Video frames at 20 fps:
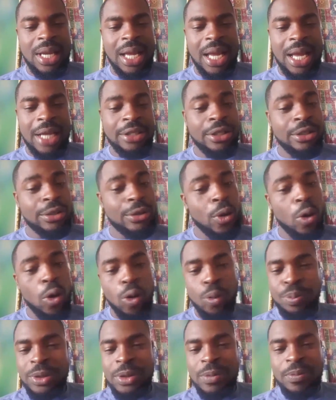I just
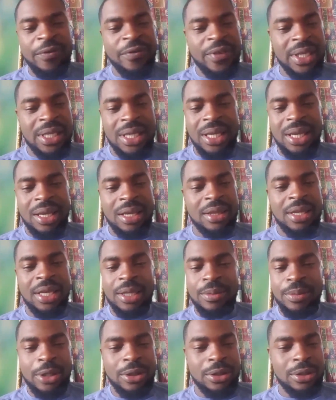hope to be
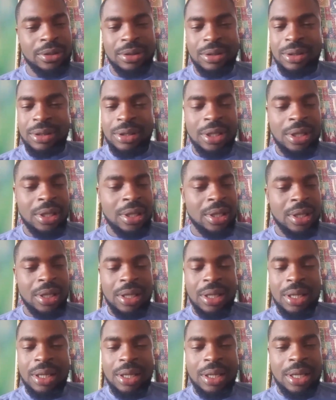vindicated because
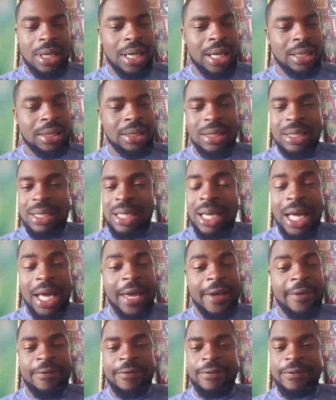this
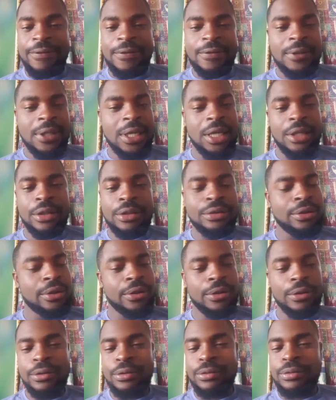life, I don't
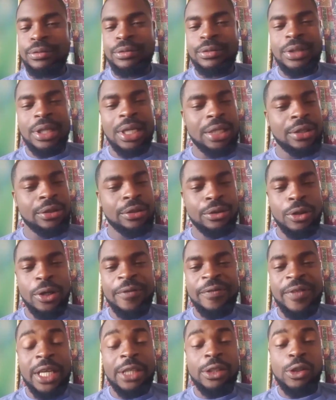know
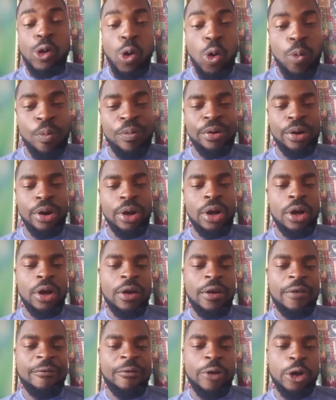if there's hope
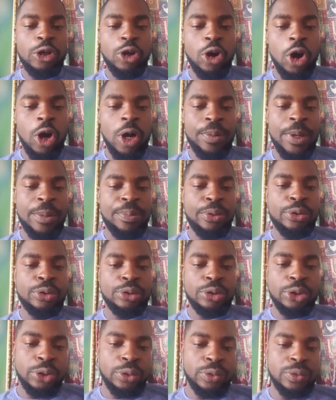for young people,
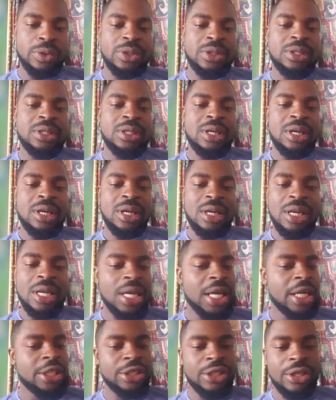youths in
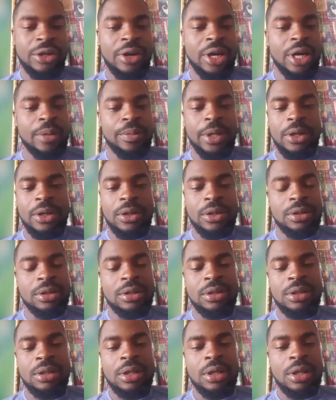Nigeria,
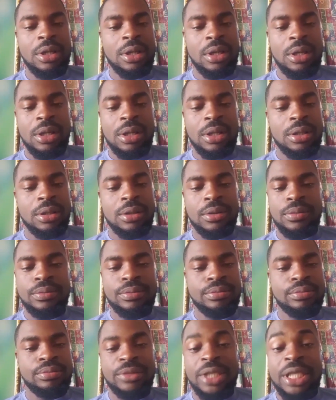because
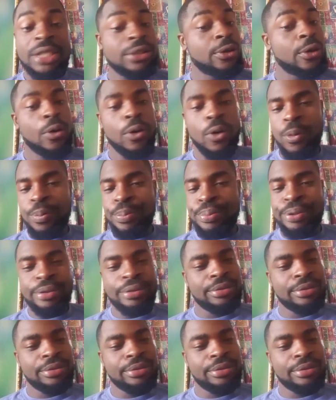there's no hope.